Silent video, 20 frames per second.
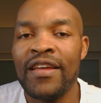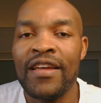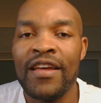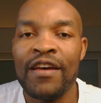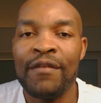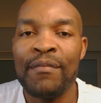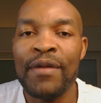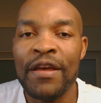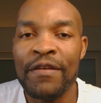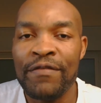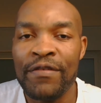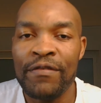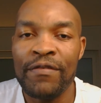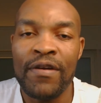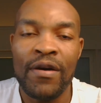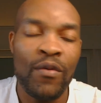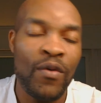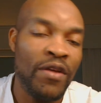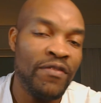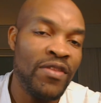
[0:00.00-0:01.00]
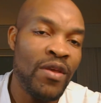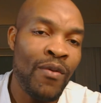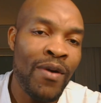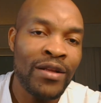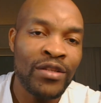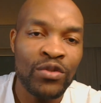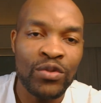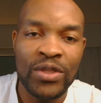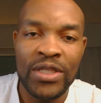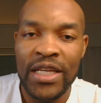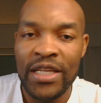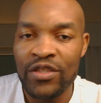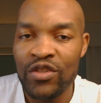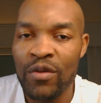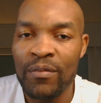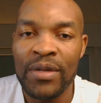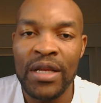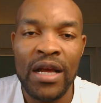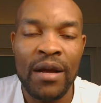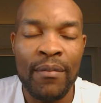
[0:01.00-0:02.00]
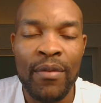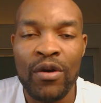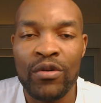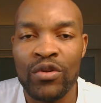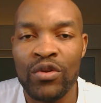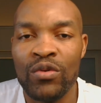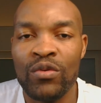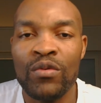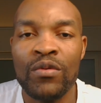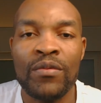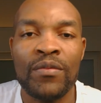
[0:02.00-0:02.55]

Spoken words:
FIFA if they want to check something about you.